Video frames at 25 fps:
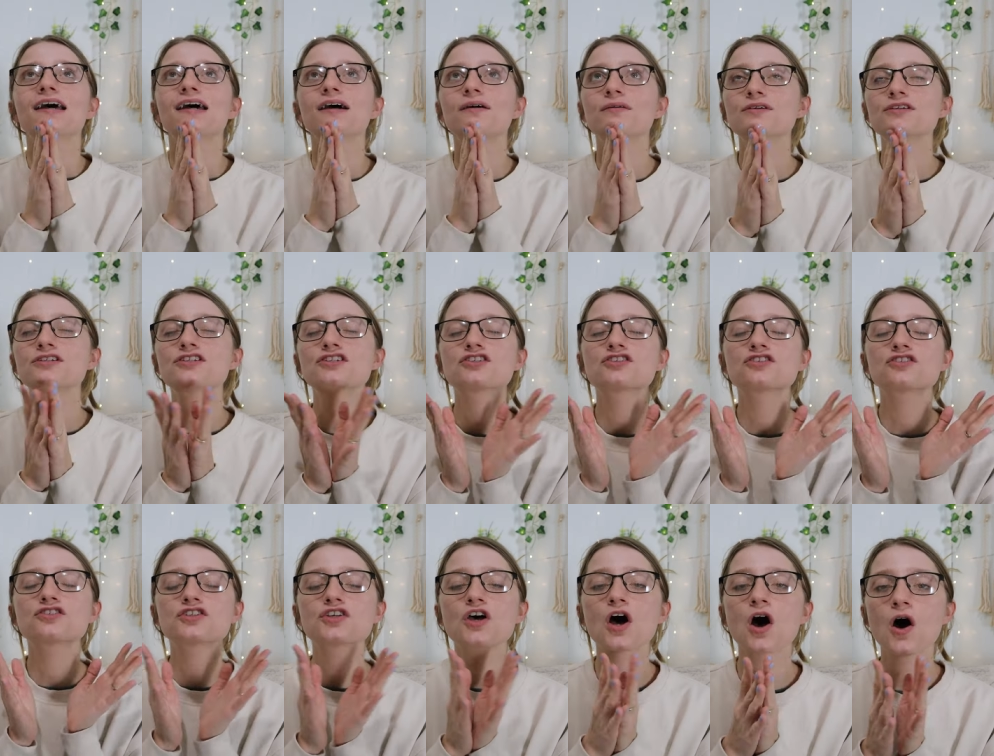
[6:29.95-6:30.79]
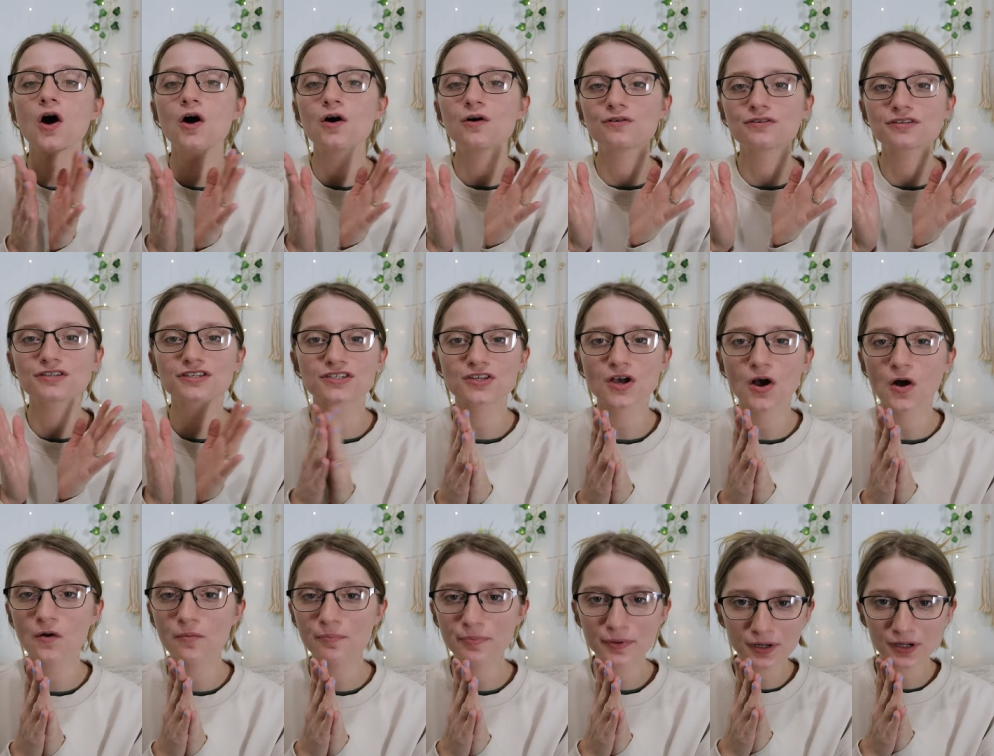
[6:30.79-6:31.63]
It was so,
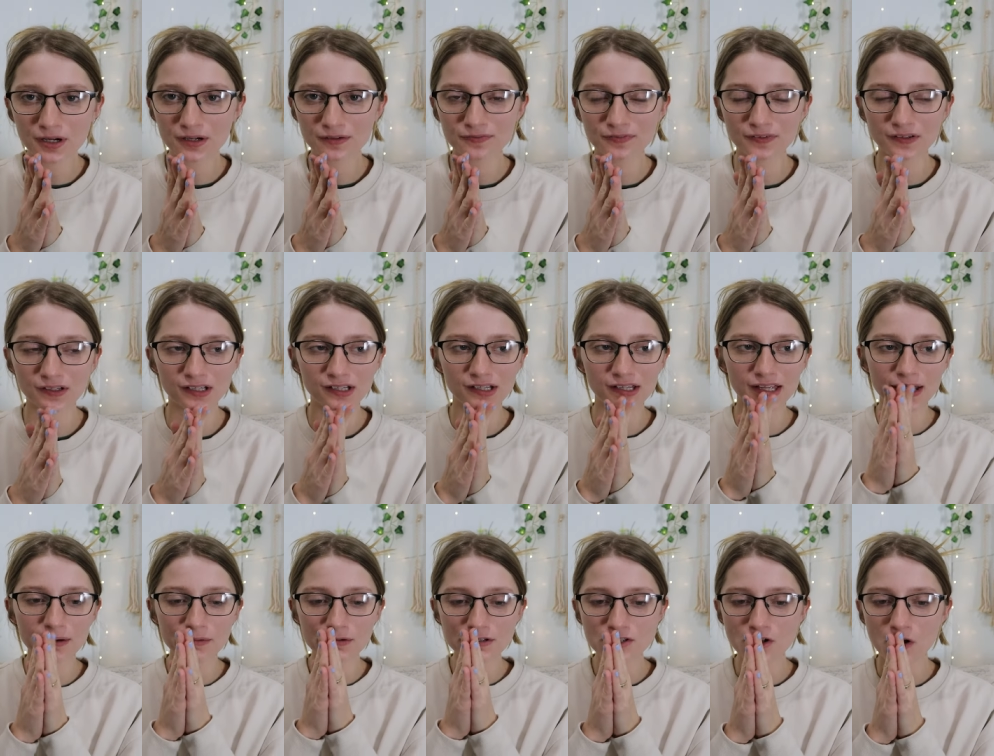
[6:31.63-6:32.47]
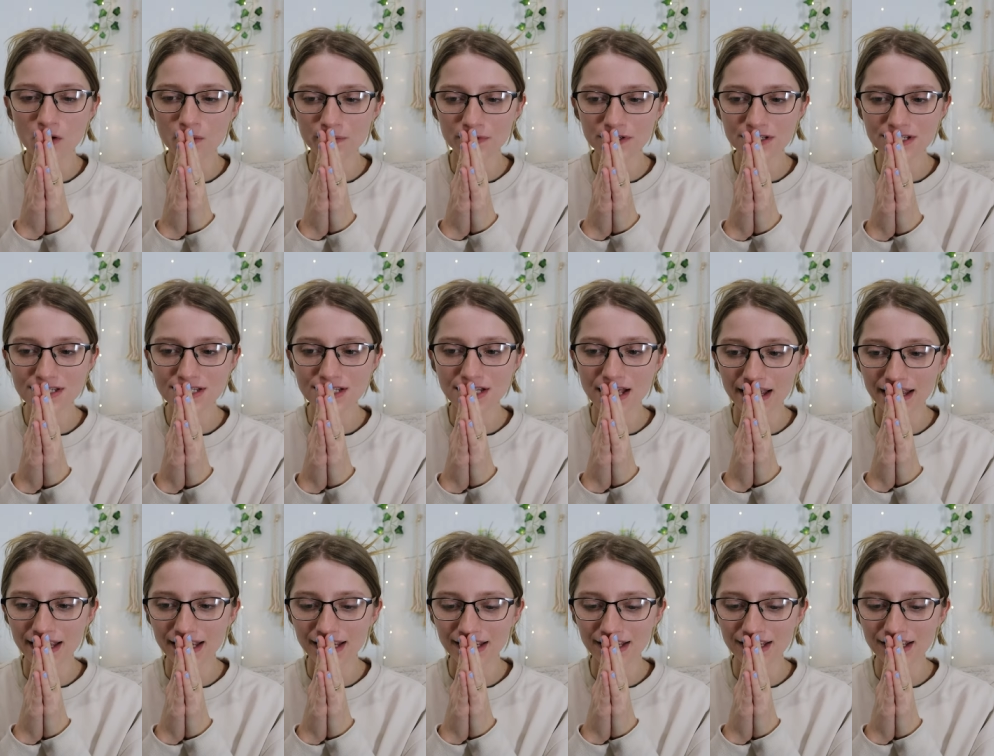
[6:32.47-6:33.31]
so beautiful. It was almost
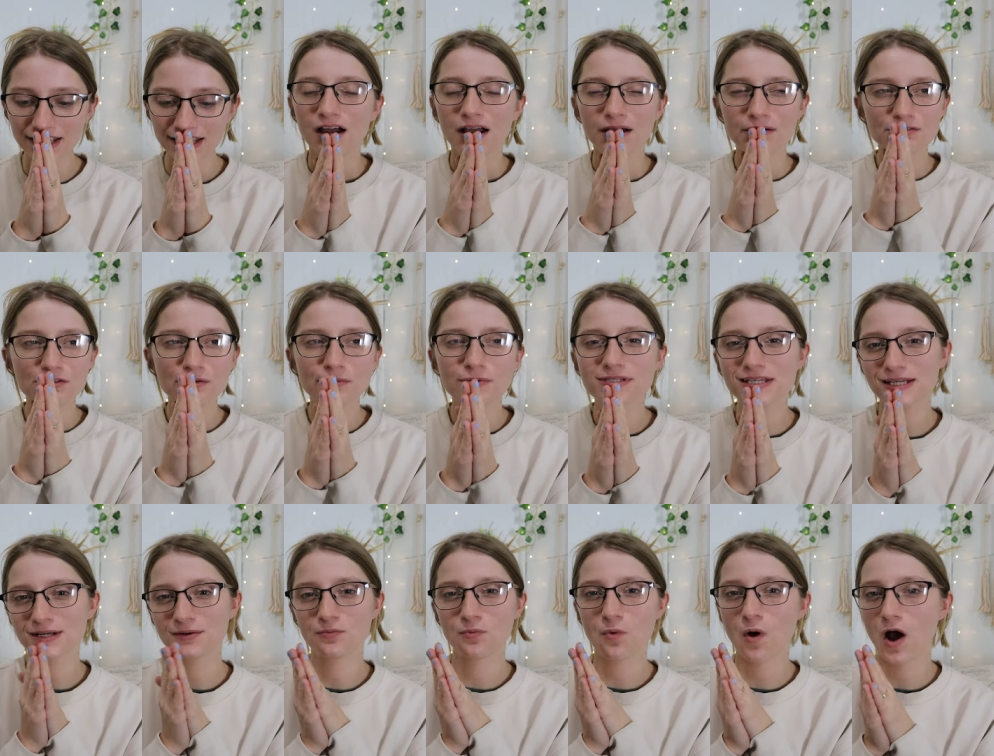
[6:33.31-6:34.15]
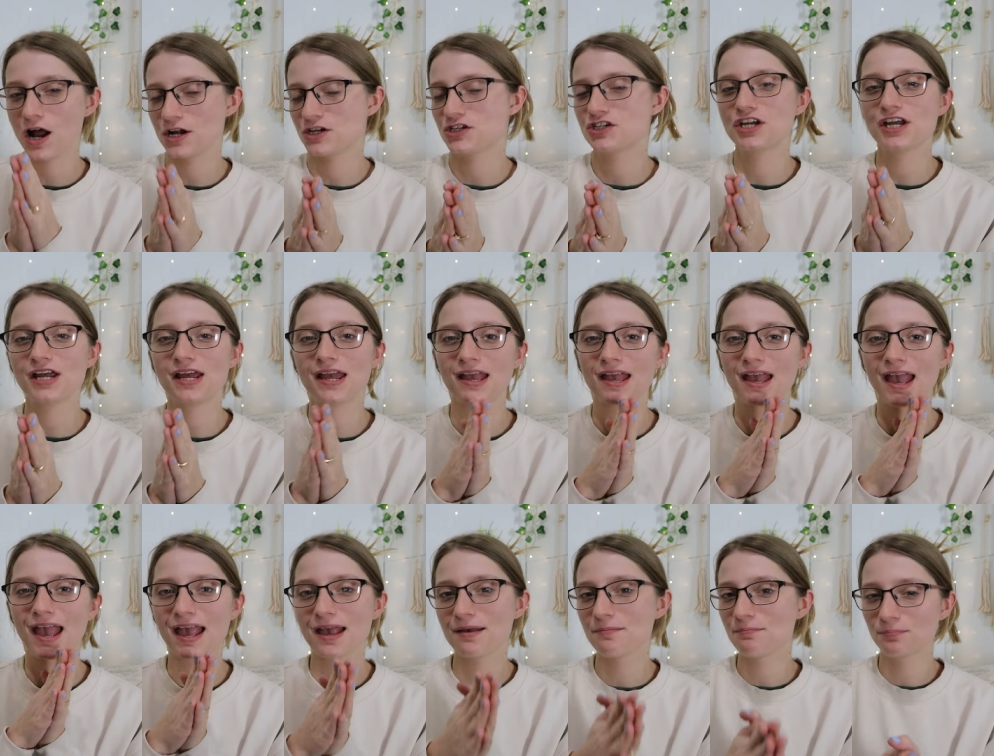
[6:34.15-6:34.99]
like, it was almost like watching
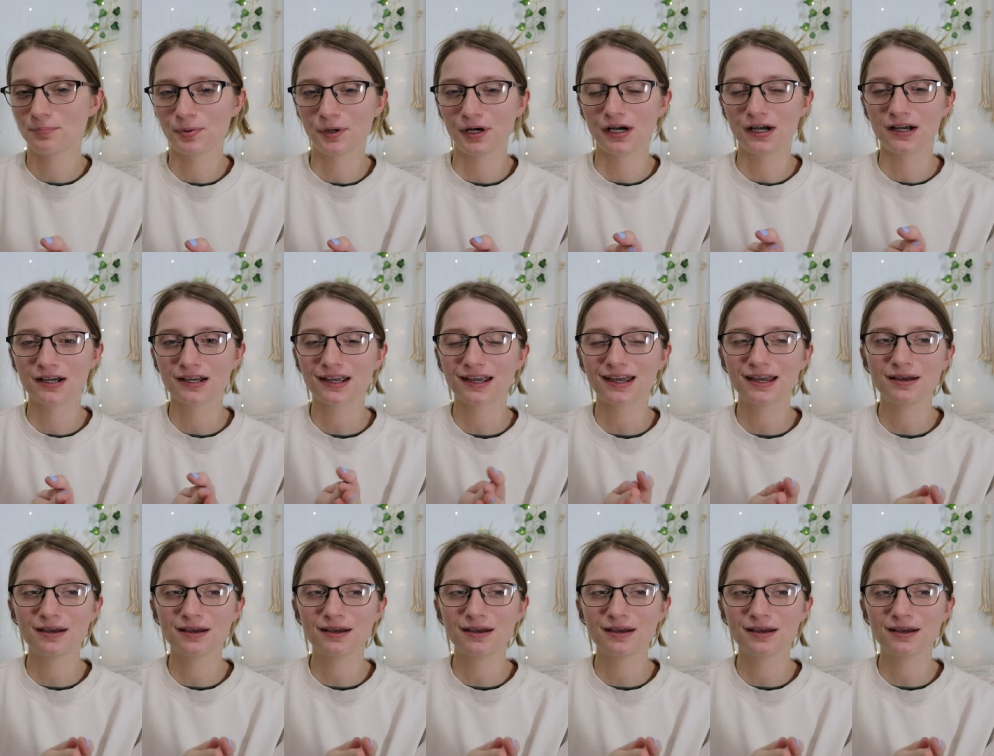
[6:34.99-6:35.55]
a book.